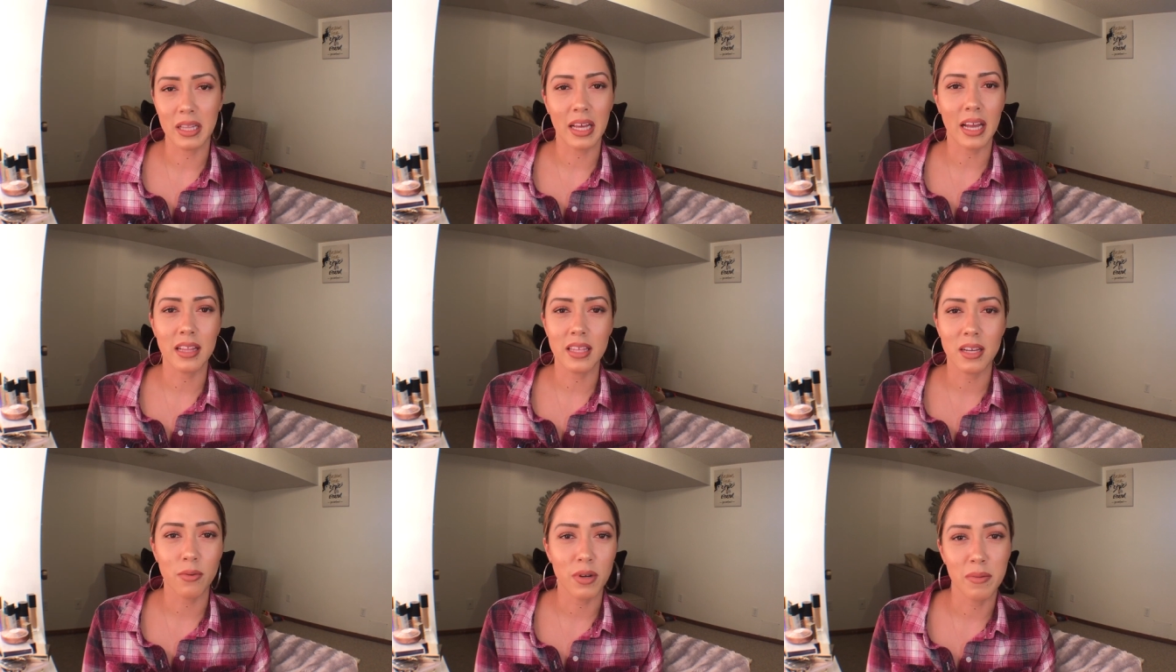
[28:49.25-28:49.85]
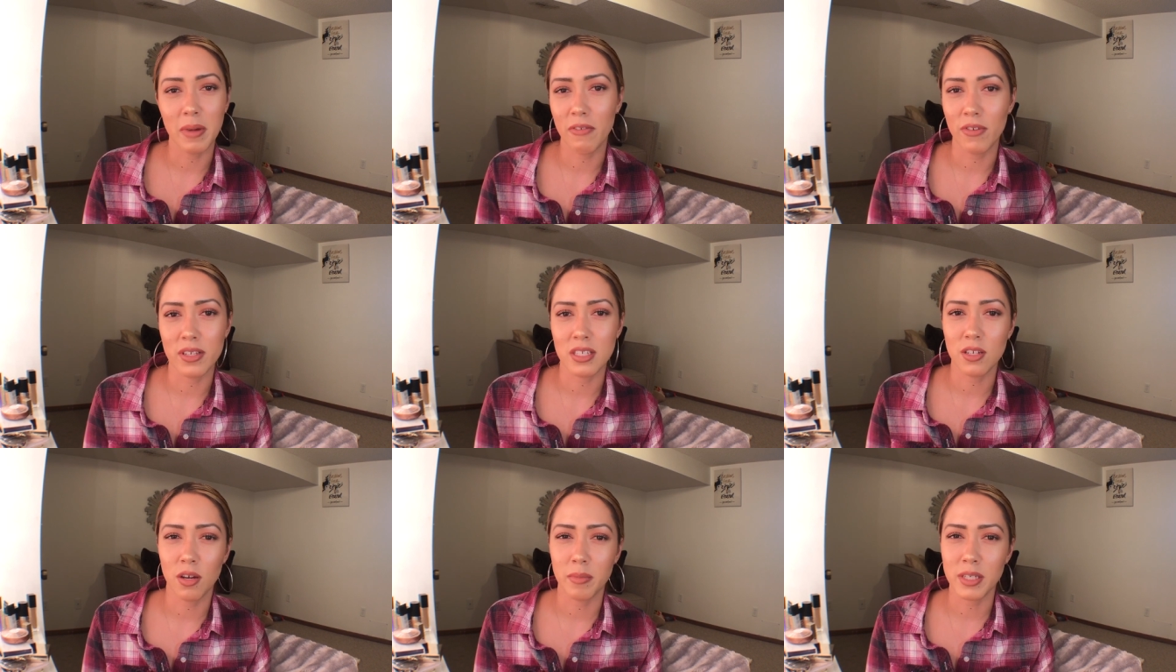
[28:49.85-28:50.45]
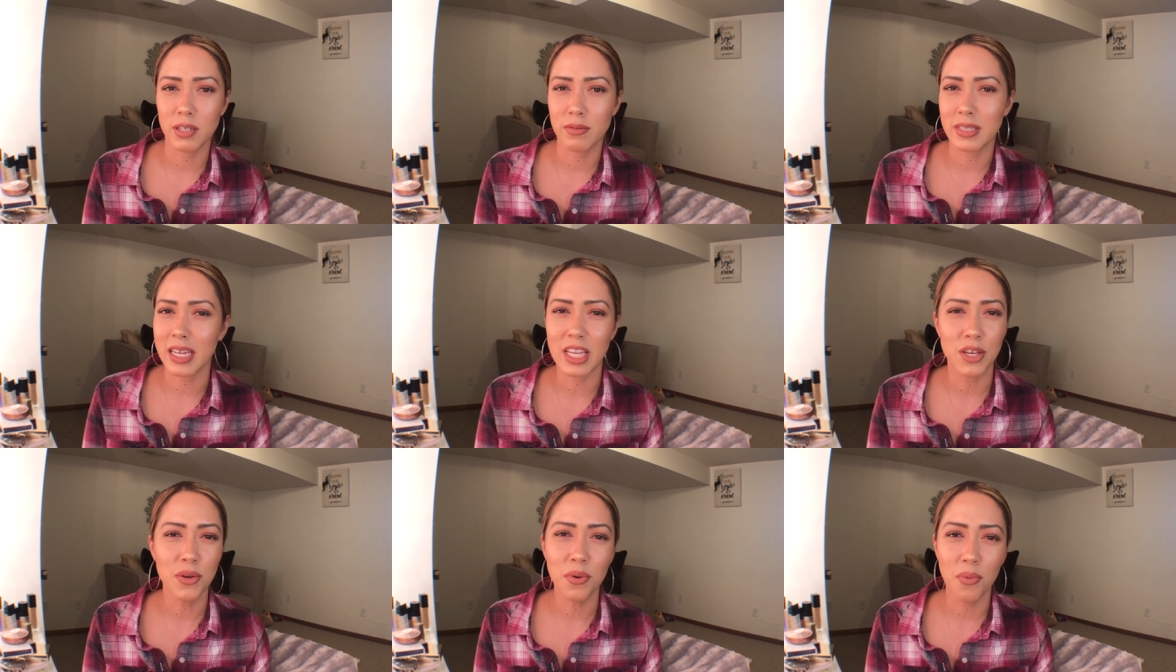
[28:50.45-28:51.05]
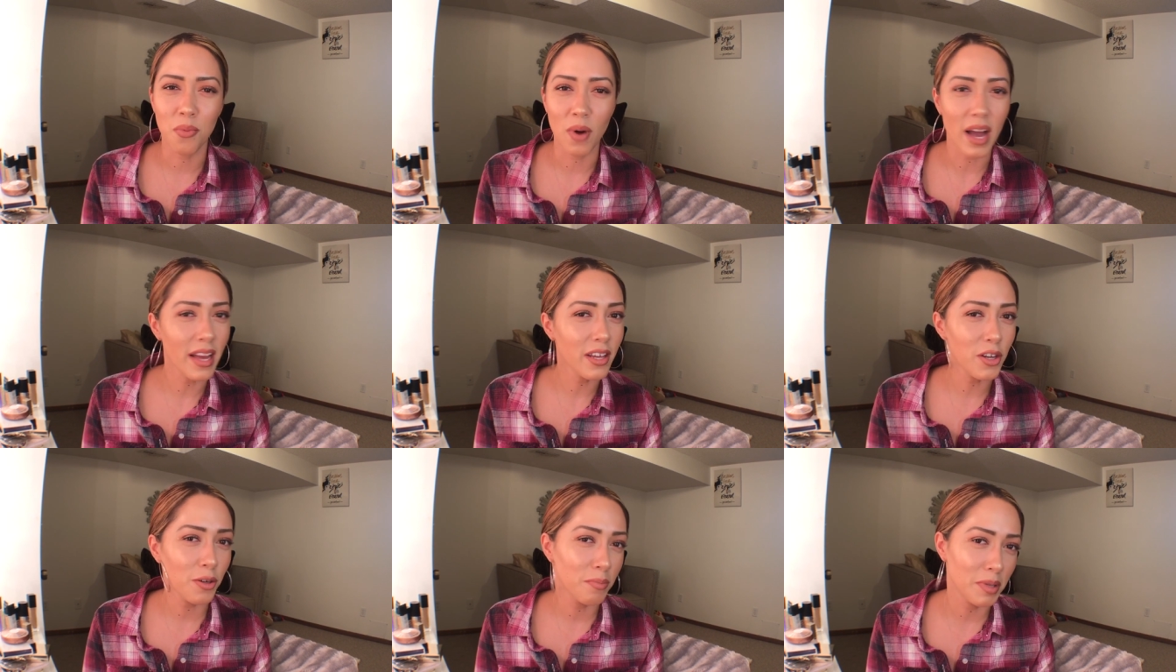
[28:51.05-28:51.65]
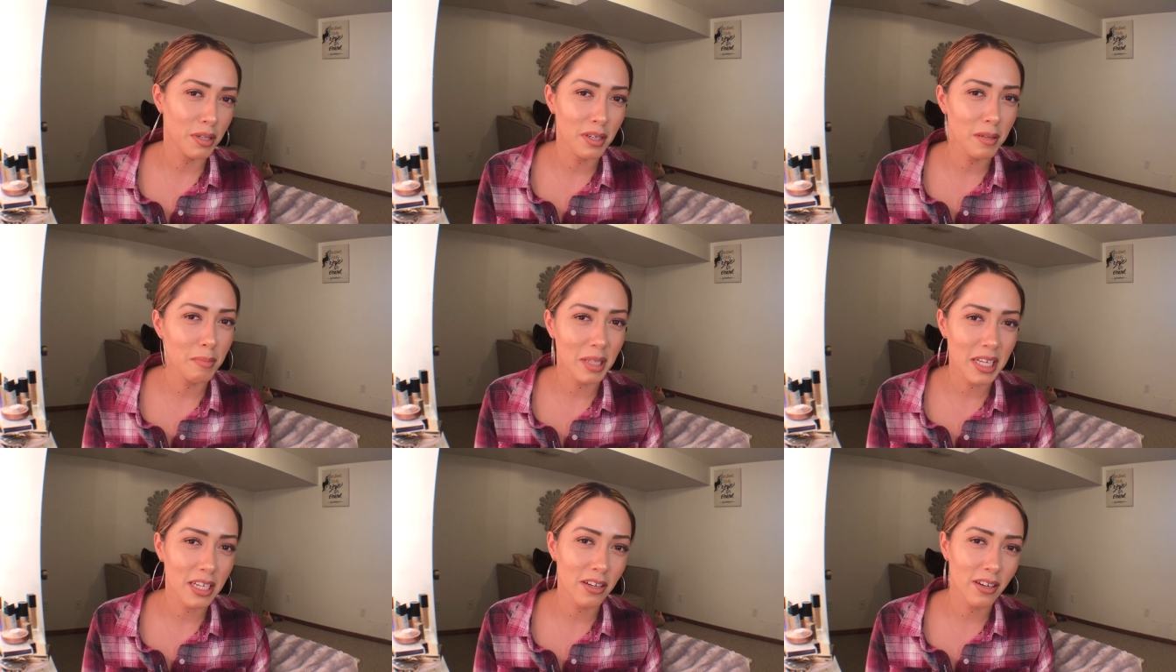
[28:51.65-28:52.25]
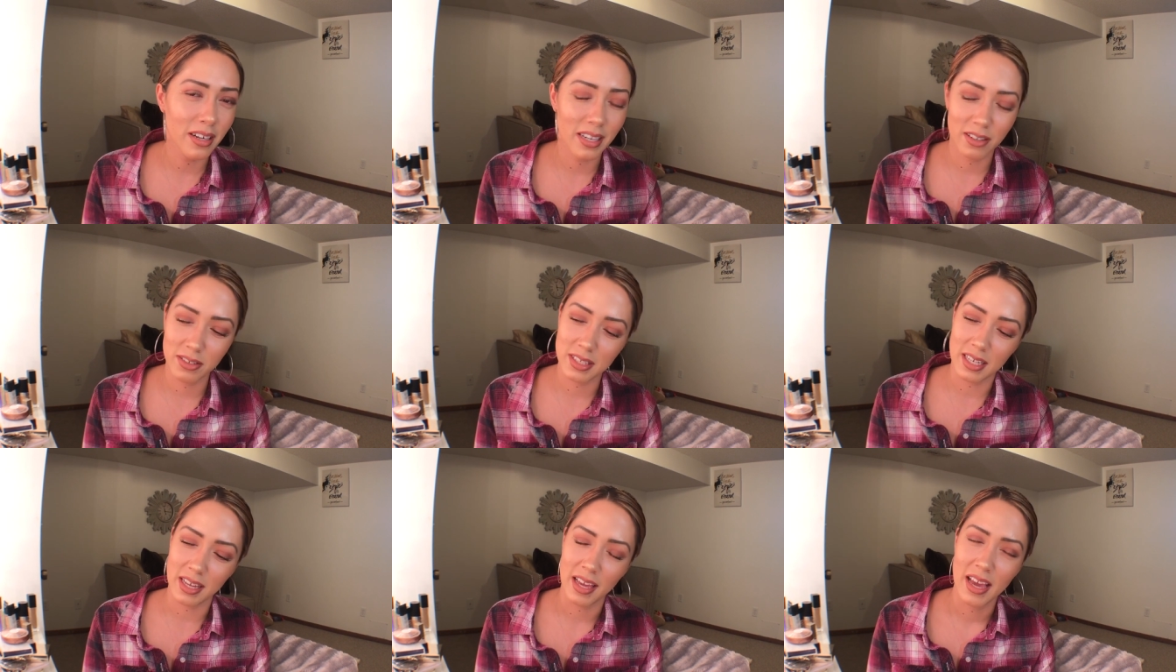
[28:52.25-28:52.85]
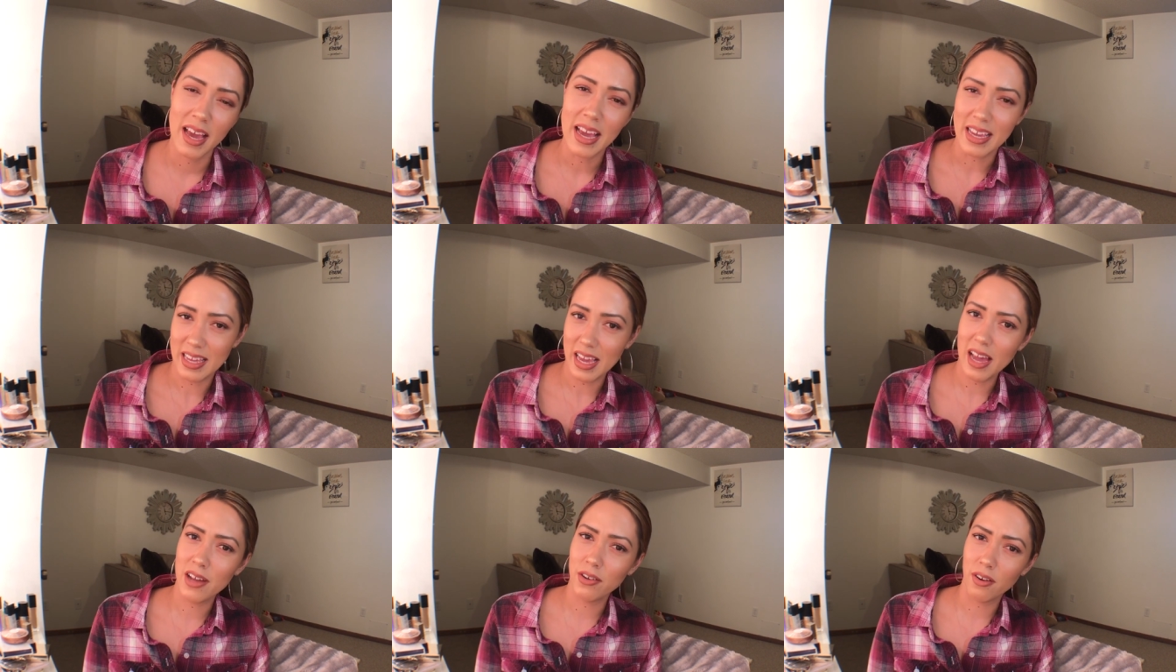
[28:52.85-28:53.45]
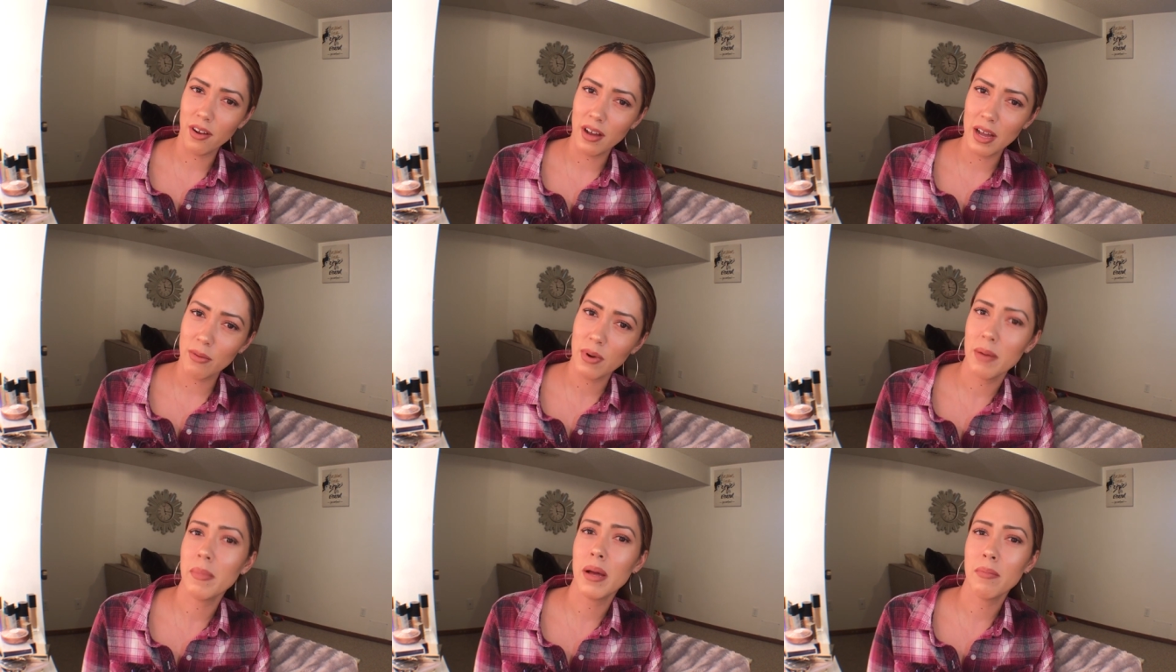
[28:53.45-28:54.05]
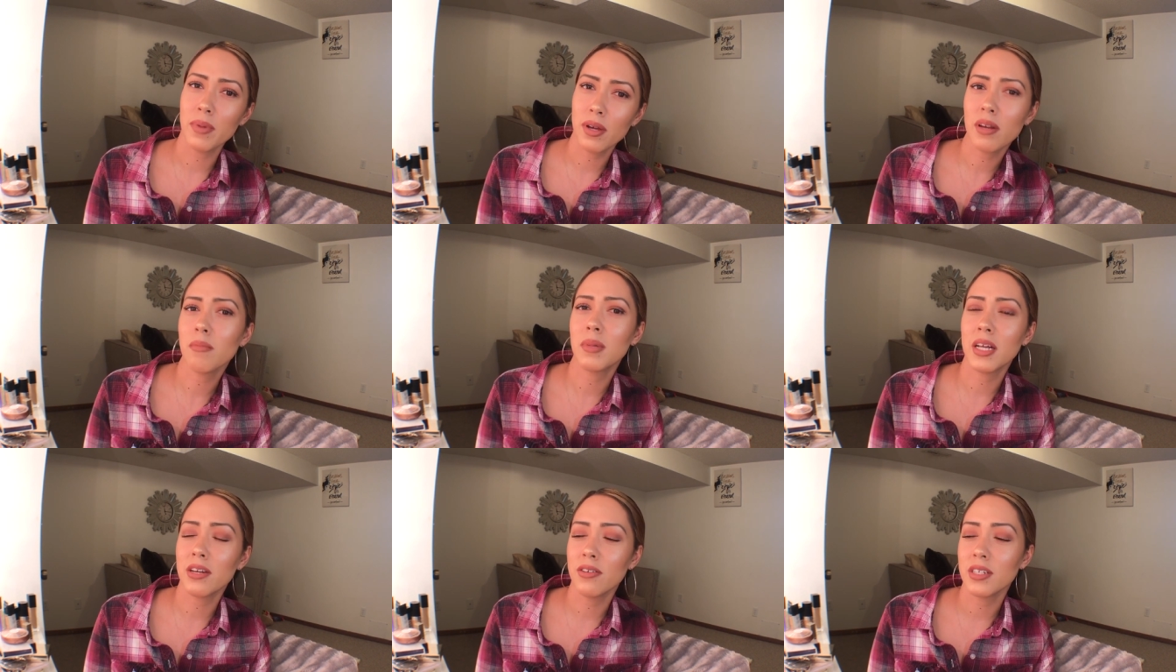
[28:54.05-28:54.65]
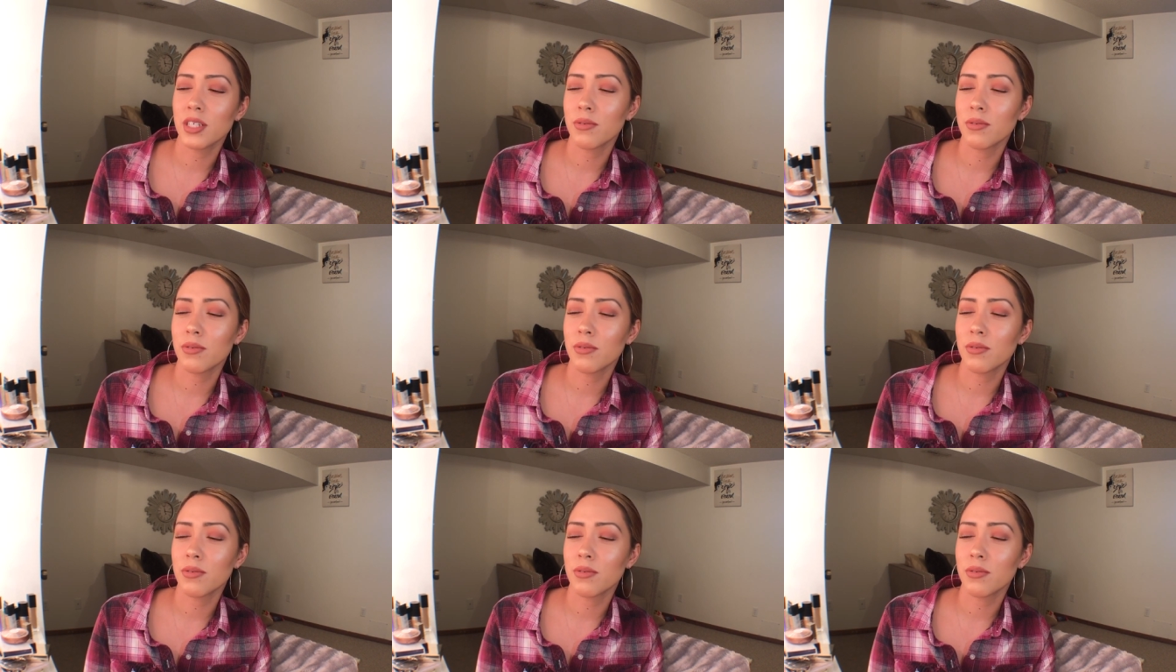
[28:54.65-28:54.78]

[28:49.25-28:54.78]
Like, I think one of my friends had told me, she was like, you wet your beauty blender? And I was like, yeah, girl, I wet my beauty blender.